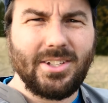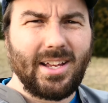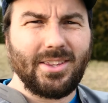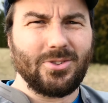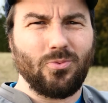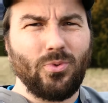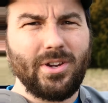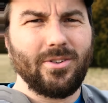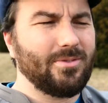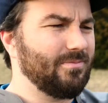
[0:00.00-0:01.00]
just had this
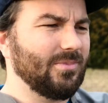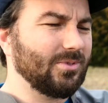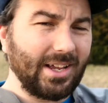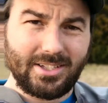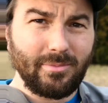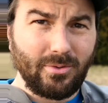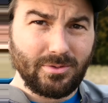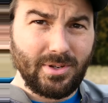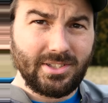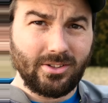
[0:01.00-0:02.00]
weird, like something
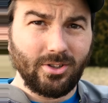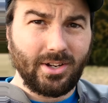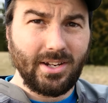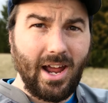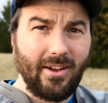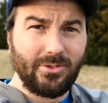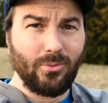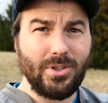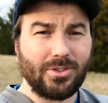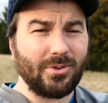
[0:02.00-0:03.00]
was missing look, and half
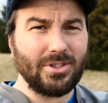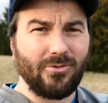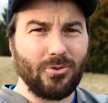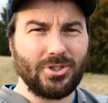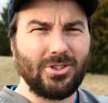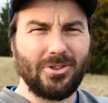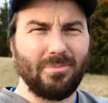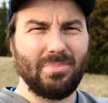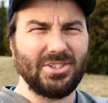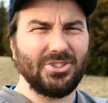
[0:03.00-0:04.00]
the windscreens for it just
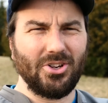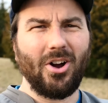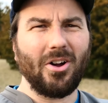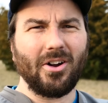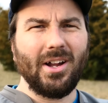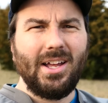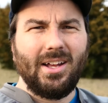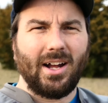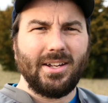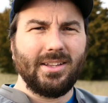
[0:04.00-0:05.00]
looked bizarre.
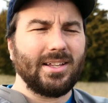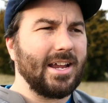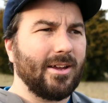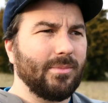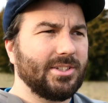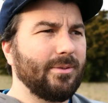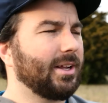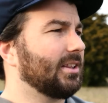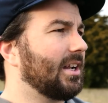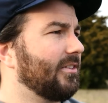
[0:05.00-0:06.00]
I didn't like them. It seemed
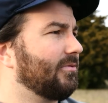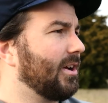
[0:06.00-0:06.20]
like a lot of